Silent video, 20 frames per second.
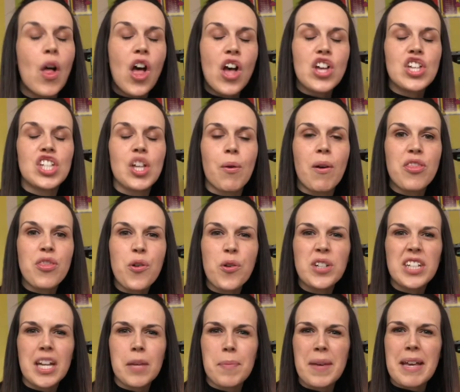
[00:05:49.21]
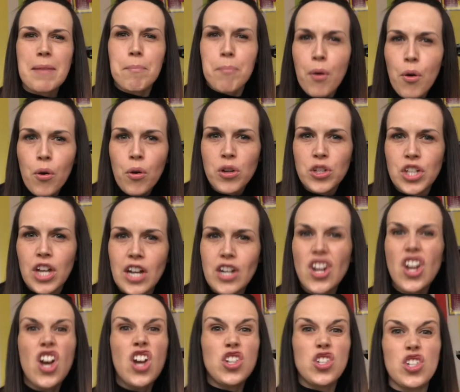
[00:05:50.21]
so I thought it'd be important
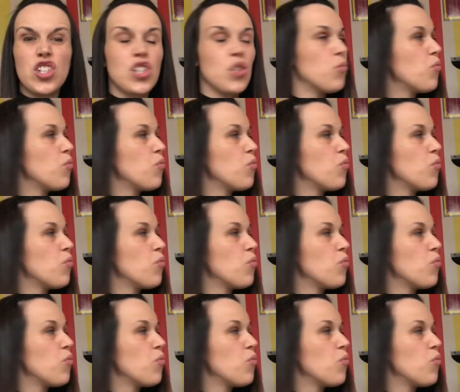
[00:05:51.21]
just to